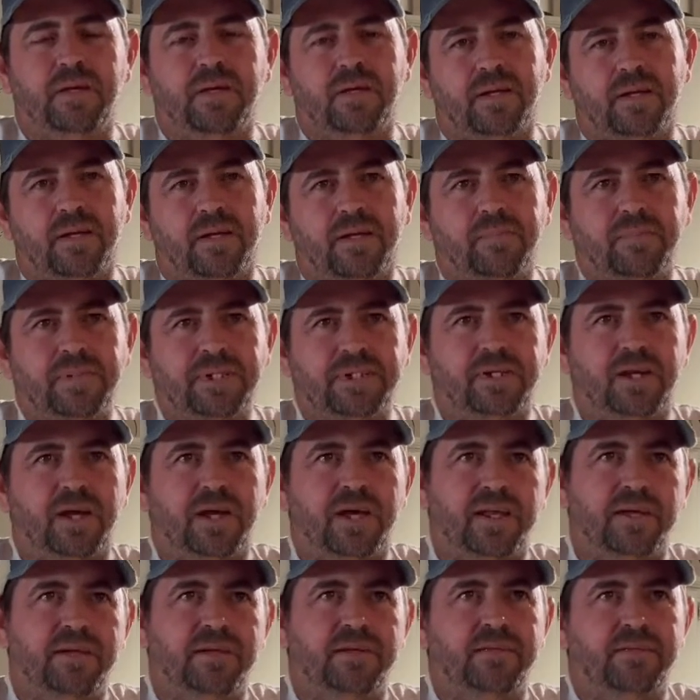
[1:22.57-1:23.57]
let me
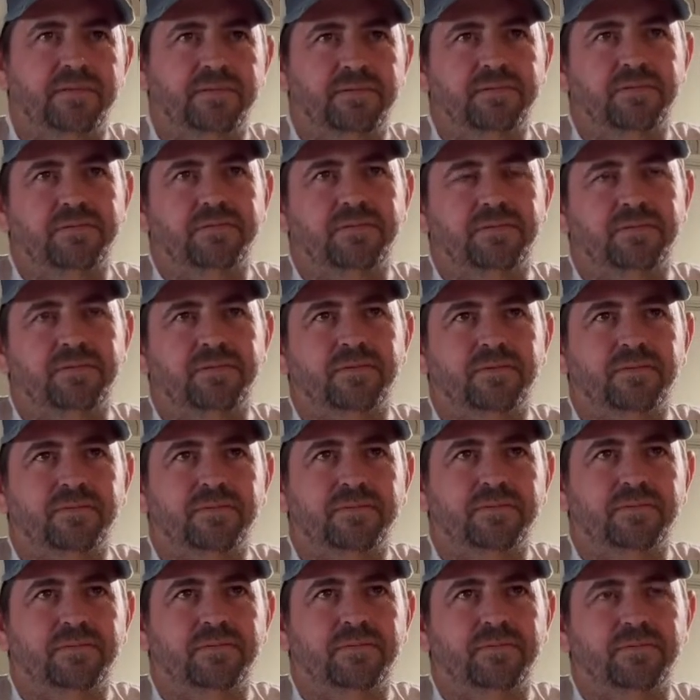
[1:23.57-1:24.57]
try to
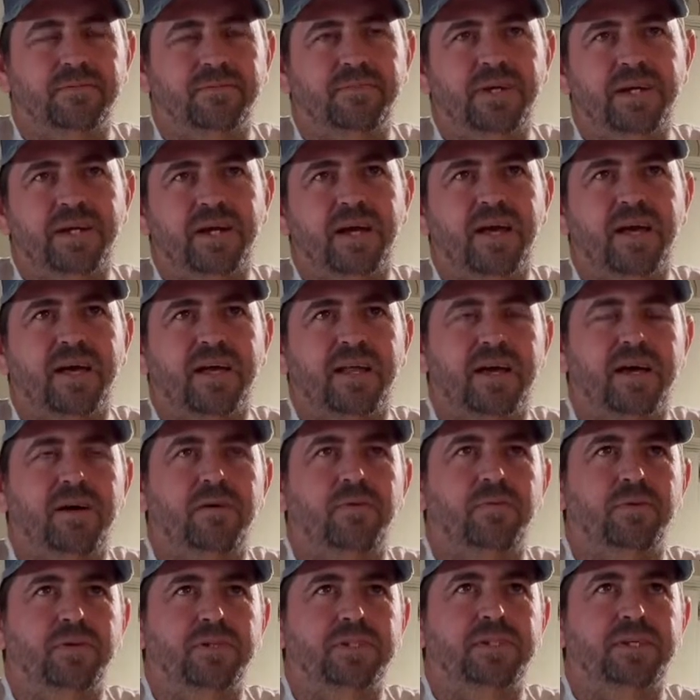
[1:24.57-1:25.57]
figure out how
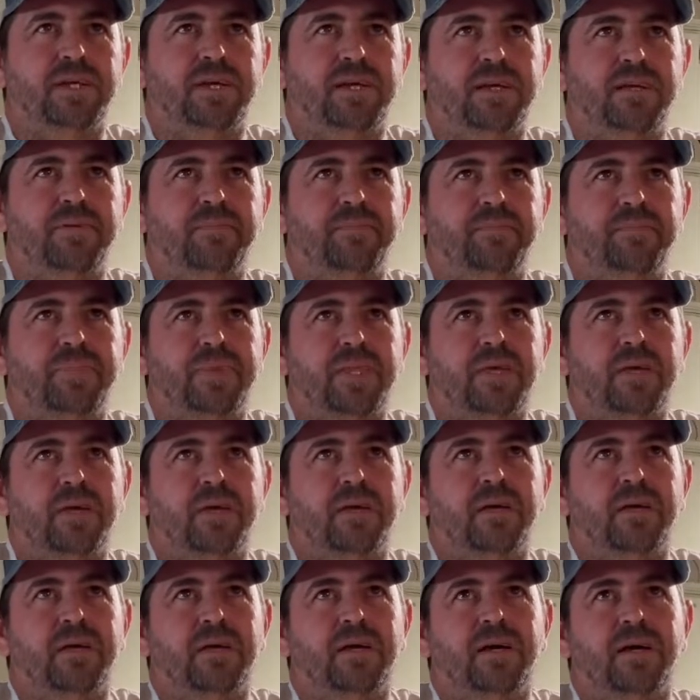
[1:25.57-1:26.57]
I want to say it.
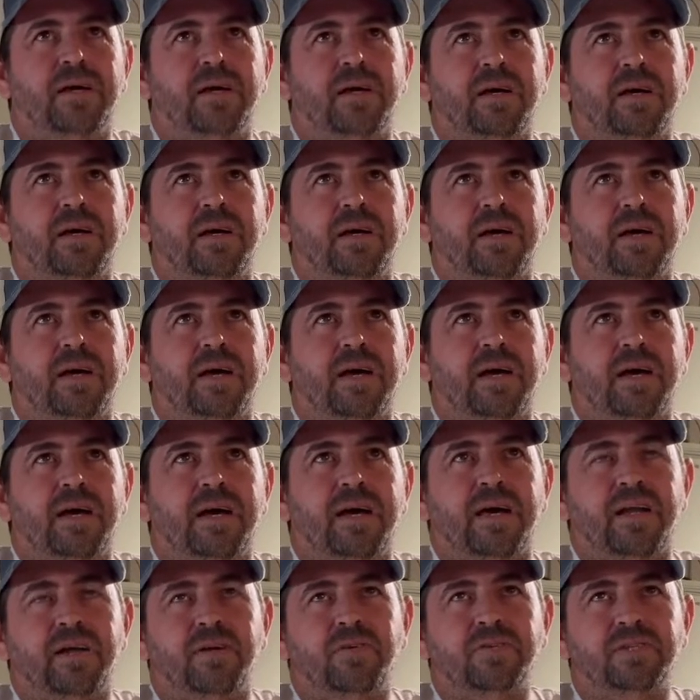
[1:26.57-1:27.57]

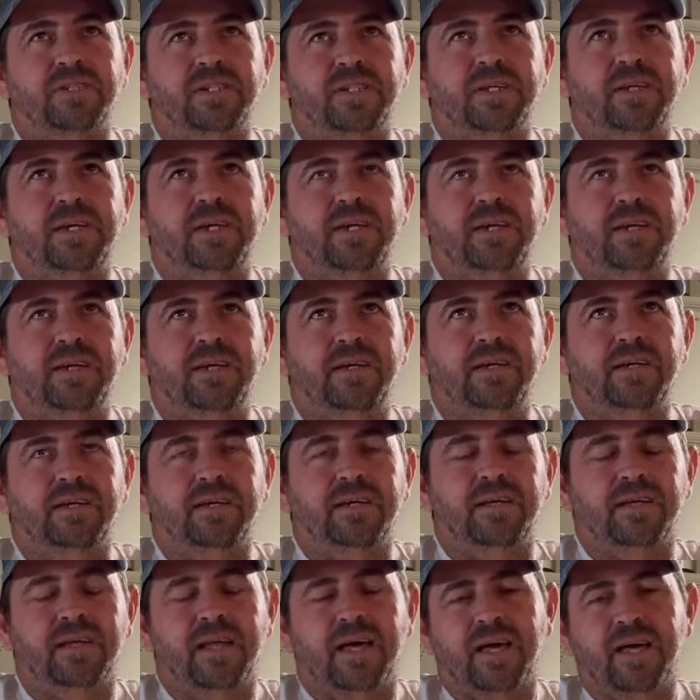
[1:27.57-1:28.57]
I don't see
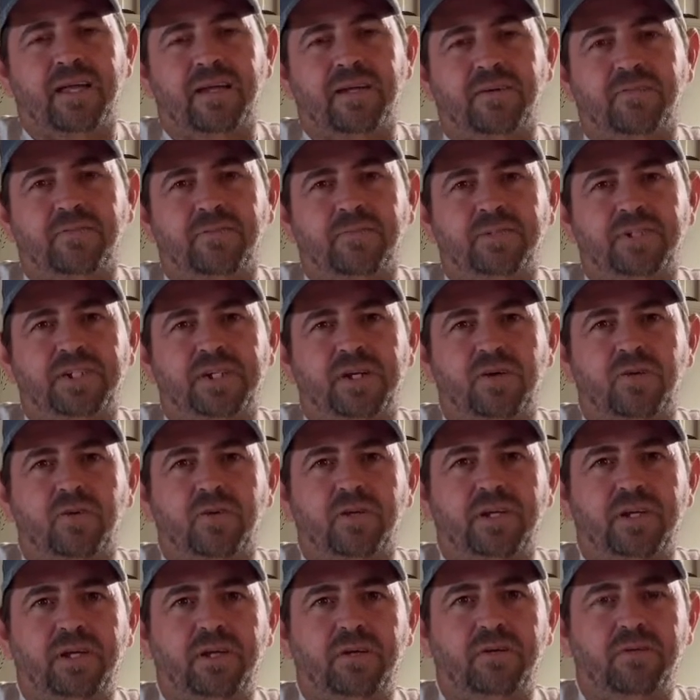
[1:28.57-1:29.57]
a lot of them
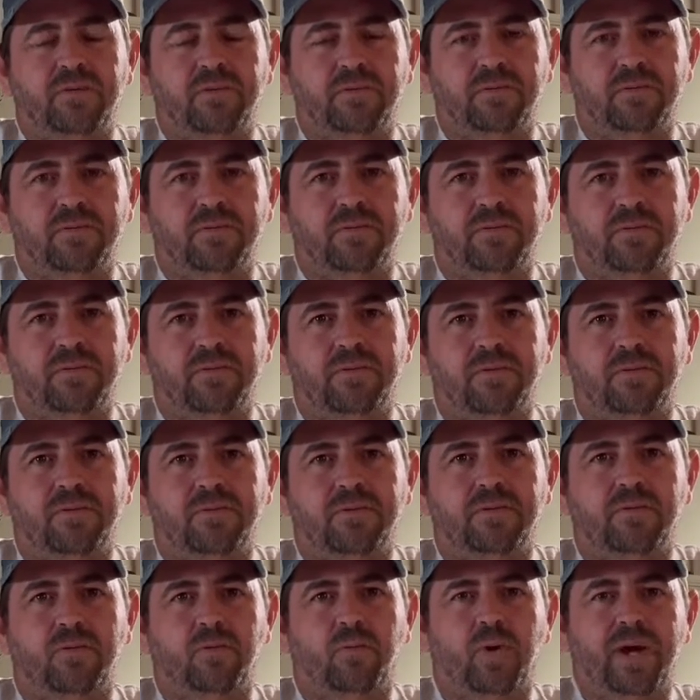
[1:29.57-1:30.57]
showing you
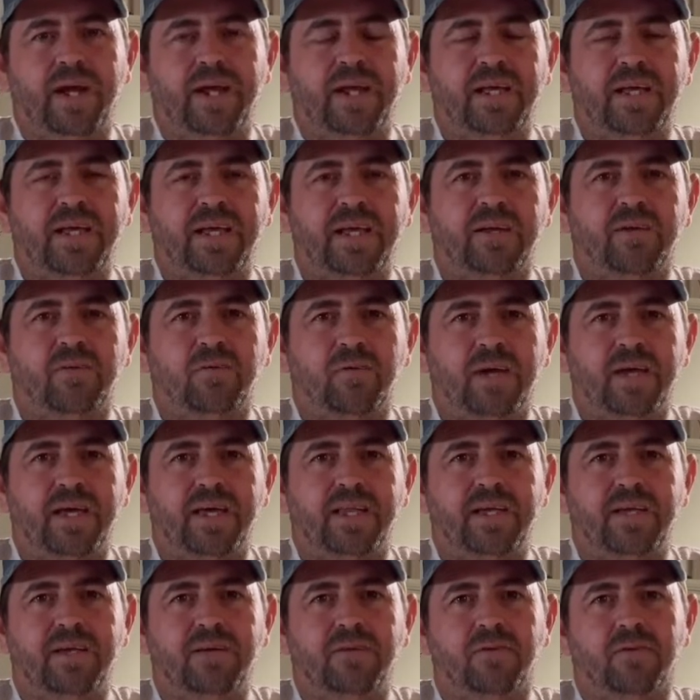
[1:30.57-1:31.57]
the way to get
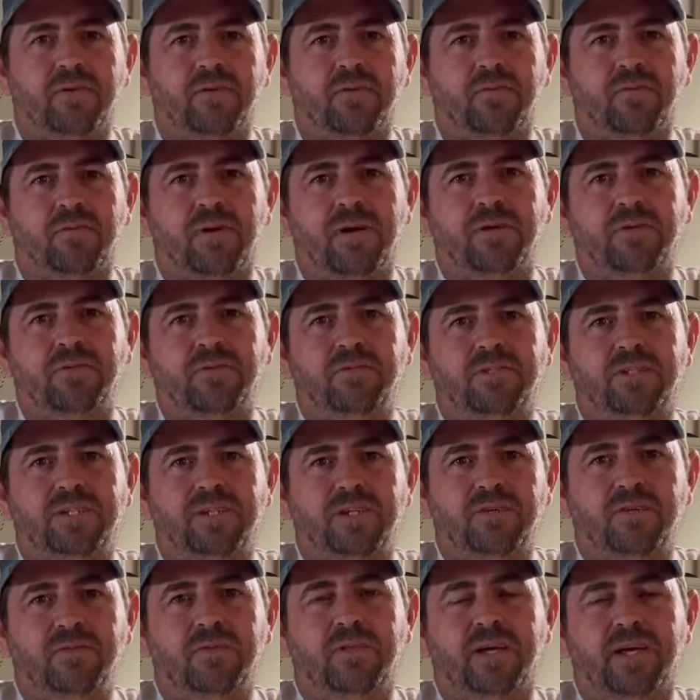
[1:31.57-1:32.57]
ready or the road
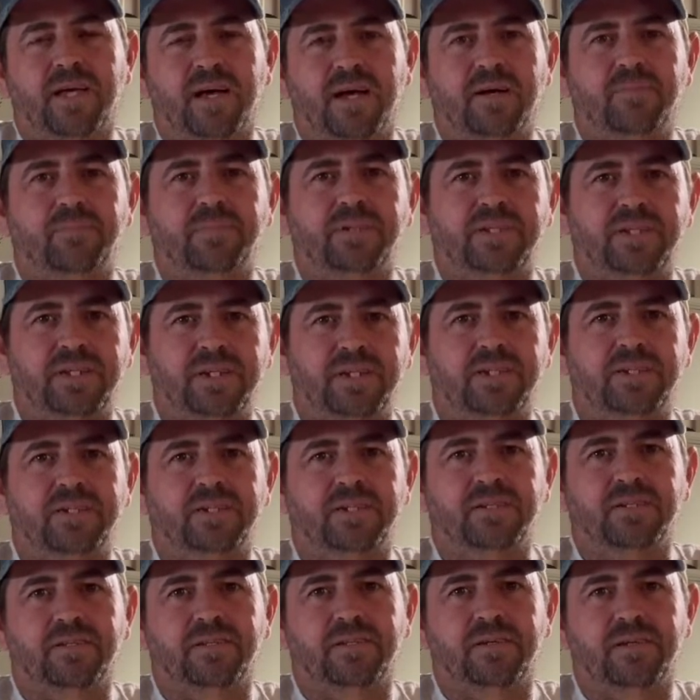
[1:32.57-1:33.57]
to the
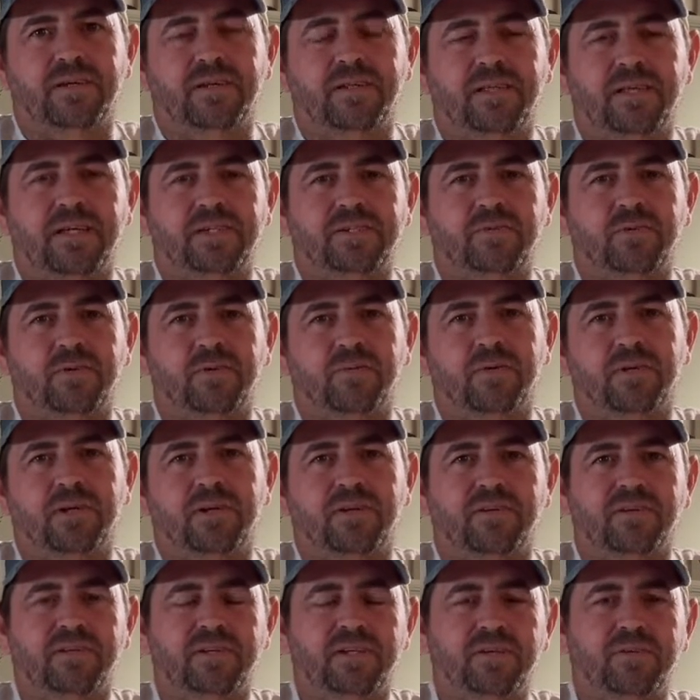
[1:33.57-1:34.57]
competition. And that's what we're
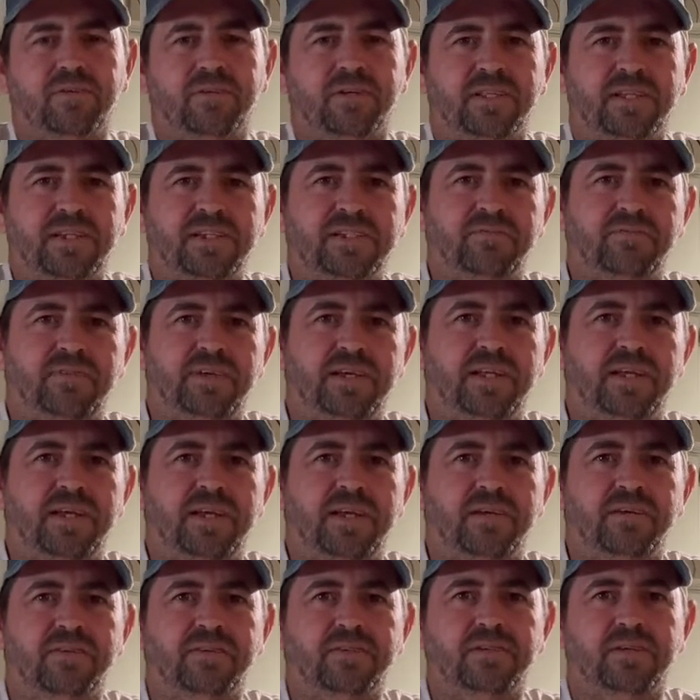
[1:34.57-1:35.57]
going to do in these
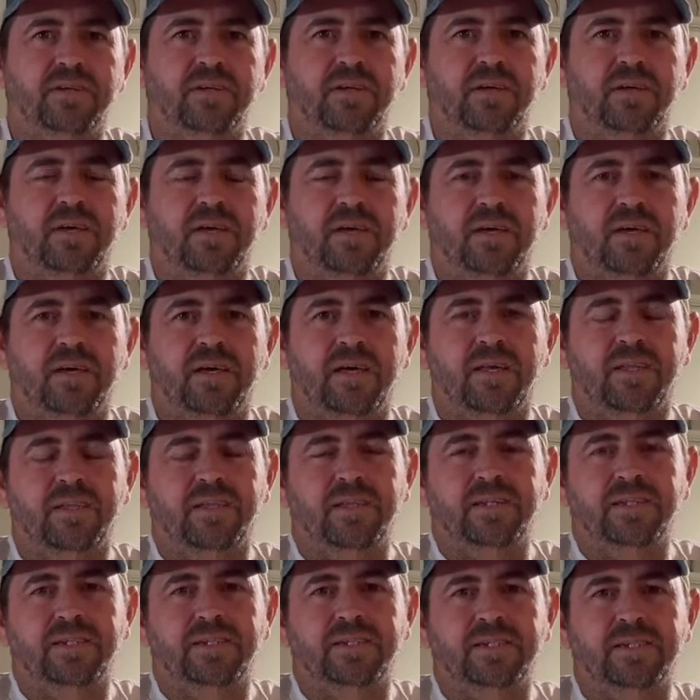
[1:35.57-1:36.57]
videos. And
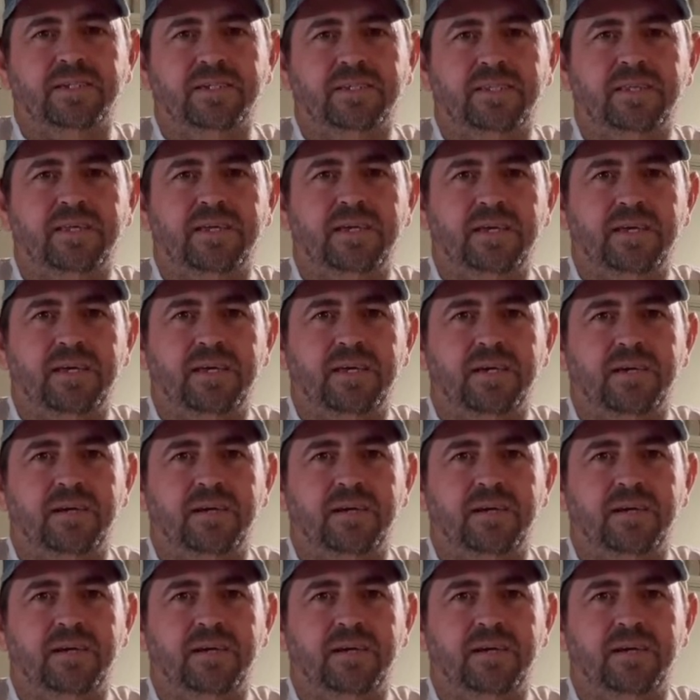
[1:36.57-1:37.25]
this is the